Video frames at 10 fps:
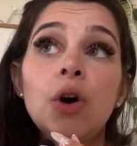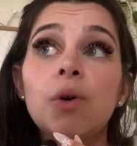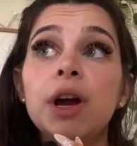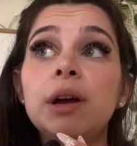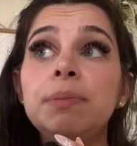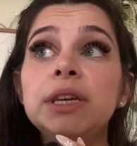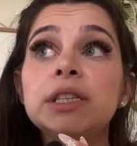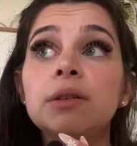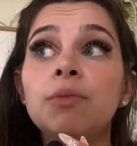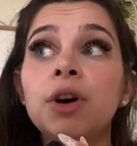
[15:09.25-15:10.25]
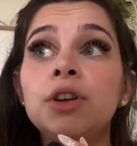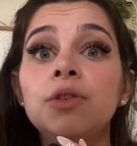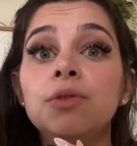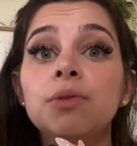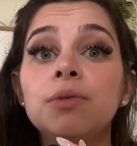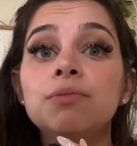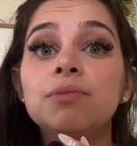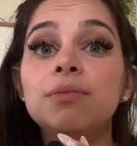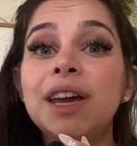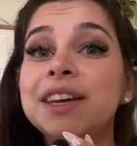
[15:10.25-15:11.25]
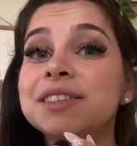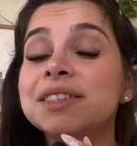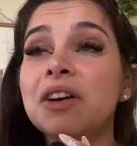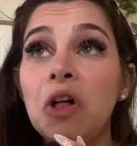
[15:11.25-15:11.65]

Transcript: or I could be someone who is